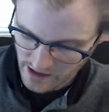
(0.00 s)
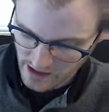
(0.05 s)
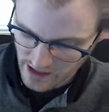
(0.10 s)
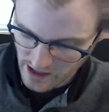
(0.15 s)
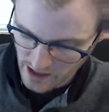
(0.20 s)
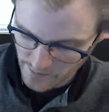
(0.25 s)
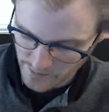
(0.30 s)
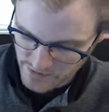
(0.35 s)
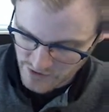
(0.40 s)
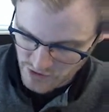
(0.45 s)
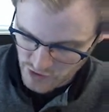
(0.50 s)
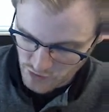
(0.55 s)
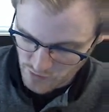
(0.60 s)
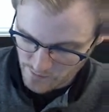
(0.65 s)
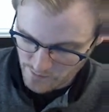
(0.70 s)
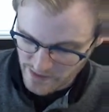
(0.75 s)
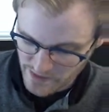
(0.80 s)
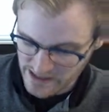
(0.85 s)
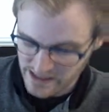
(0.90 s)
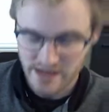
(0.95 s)
up to
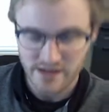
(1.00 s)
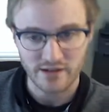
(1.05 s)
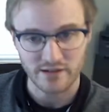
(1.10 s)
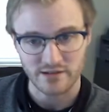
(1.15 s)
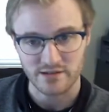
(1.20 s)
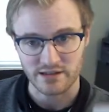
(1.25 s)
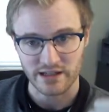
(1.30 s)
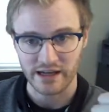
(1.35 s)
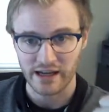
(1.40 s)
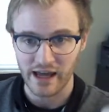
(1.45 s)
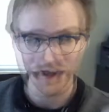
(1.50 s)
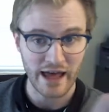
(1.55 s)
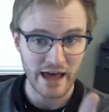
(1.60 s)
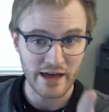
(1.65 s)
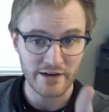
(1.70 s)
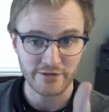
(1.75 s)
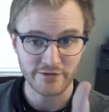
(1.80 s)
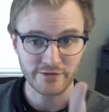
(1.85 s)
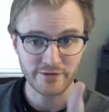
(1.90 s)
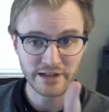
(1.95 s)
B, because like
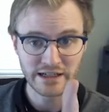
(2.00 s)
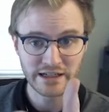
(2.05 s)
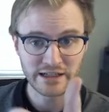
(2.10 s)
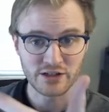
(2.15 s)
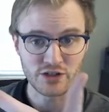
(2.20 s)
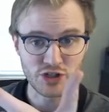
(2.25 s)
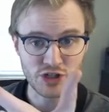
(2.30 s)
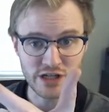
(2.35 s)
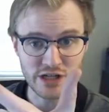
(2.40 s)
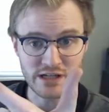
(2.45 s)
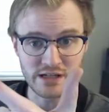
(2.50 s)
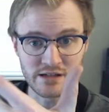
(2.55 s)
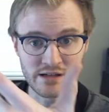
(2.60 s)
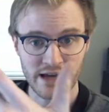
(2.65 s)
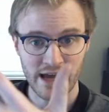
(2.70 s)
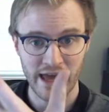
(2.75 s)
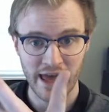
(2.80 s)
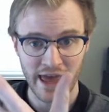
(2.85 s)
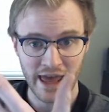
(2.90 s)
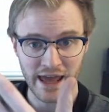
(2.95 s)
F, G,
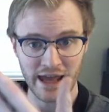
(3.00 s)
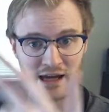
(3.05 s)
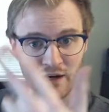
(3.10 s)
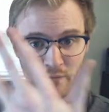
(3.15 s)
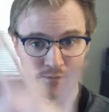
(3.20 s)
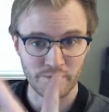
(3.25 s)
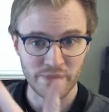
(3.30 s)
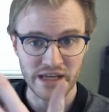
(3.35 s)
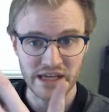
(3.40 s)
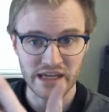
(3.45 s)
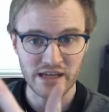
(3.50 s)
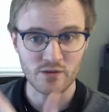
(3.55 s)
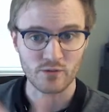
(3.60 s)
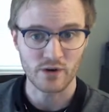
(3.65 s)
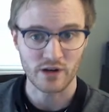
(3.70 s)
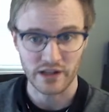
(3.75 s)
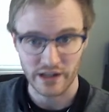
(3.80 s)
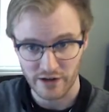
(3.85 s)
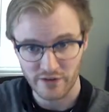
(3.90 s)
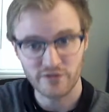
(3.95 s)
A, B,
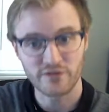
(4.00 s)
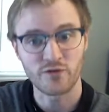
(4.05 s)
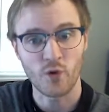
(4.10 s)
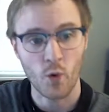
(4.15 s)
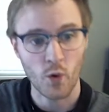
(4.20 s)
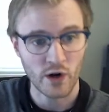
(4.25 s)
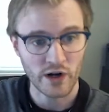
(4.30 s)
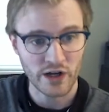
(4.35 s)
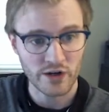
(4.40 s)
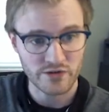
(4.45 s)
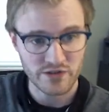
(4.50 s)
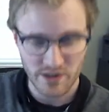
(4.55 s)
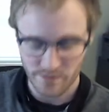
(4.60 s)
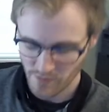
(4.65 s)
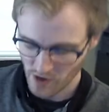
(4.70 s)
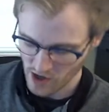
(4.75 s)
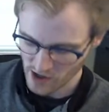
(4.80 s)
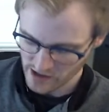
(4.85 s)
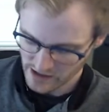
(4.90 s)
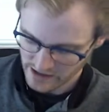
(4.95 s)
we're like 4 notes
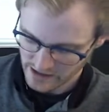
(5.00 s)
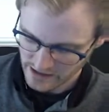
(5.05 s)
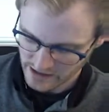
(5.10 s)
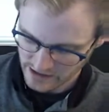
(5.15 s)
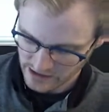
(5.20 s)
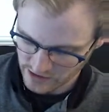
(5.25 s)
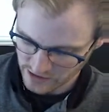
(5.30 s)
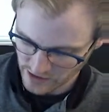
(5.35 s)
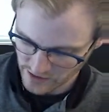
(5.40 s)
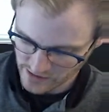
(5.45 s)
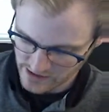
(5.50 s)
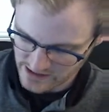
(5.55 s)
apart. You'll notice